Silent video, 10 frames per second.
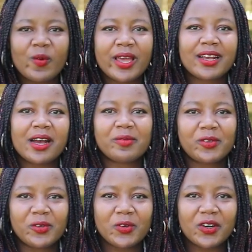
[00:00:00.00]
welcome
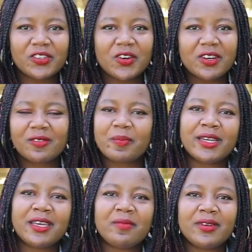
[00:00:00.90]
to Tuko Talks. My
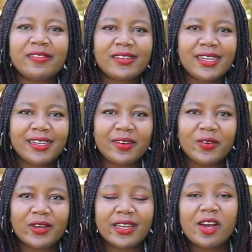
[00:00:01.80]
name is Lynn Ngugi.